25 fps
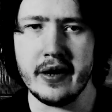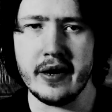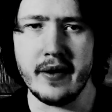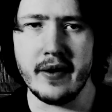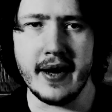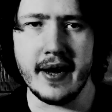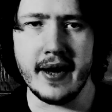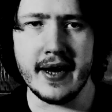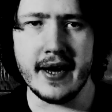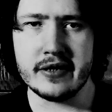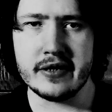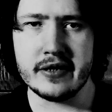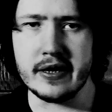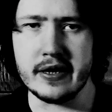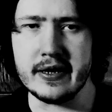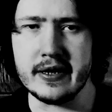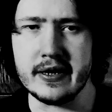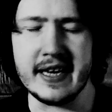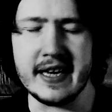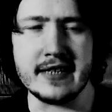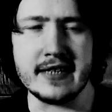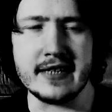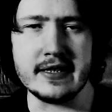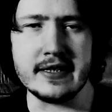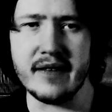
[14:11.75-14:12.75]
so
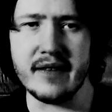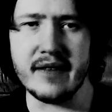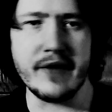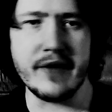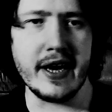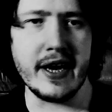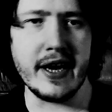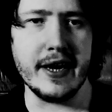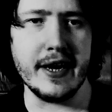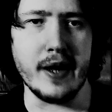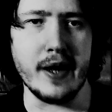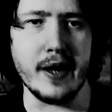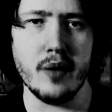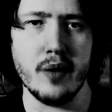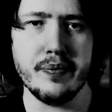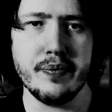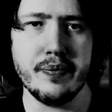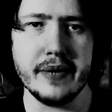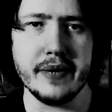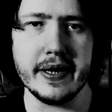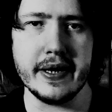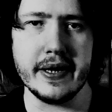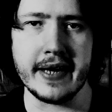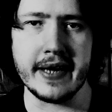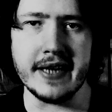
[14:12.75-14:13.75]
that's something I hope
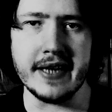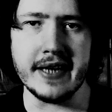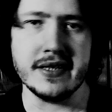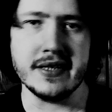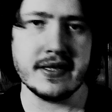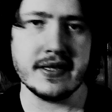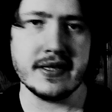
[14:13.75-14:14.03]
gets